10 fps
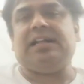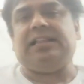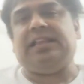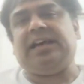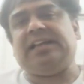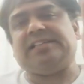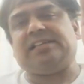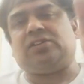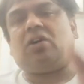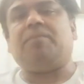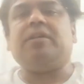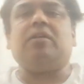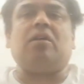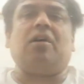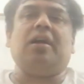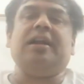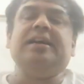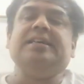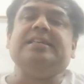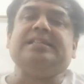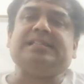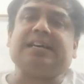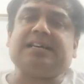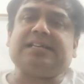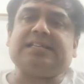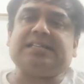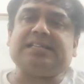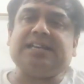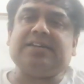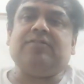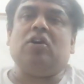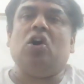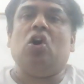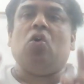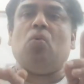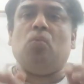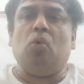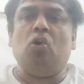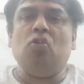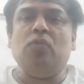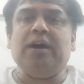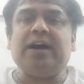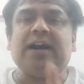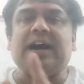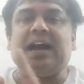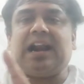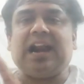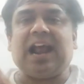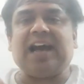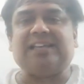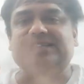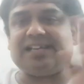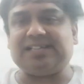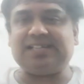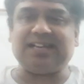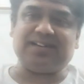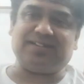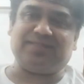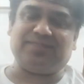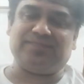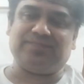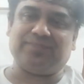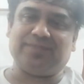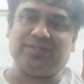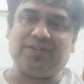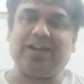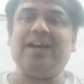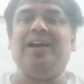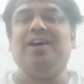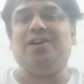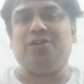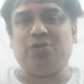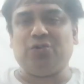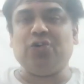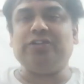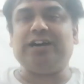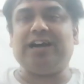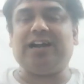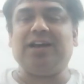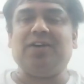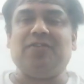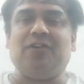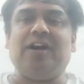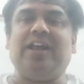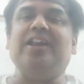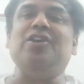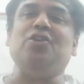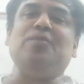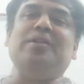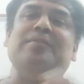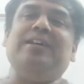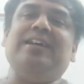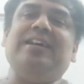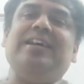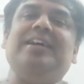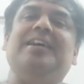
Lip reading: there is a topic called successive over relaxation. Okay, you know that for any human being,